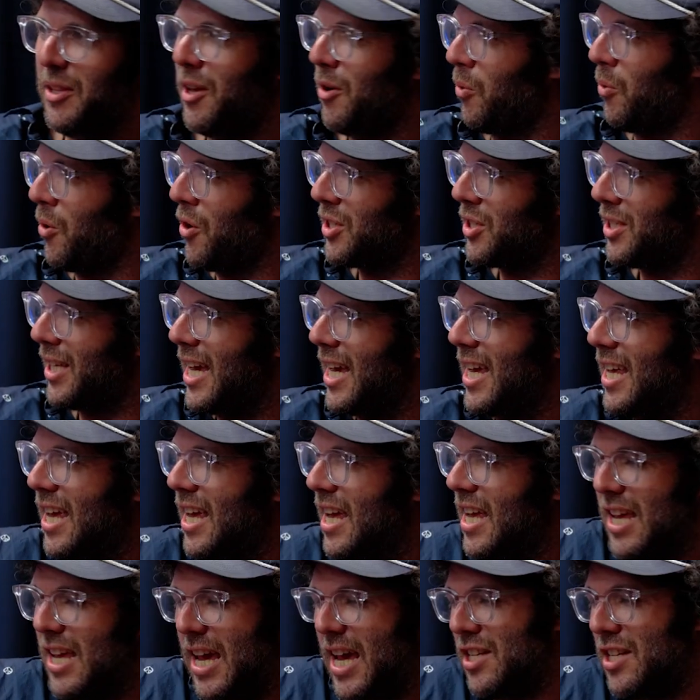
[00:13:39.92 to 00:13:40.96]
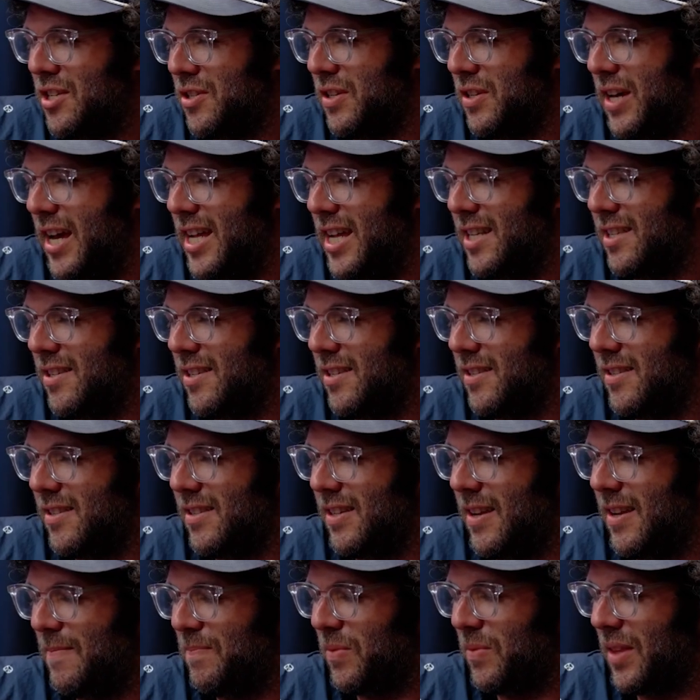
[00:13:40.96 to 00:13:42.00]
that works, it's
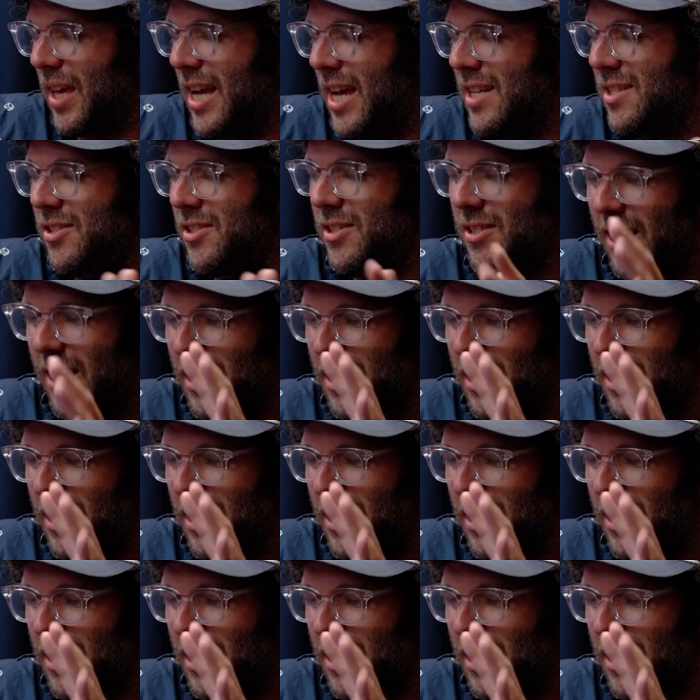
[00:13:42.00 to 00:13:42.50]
just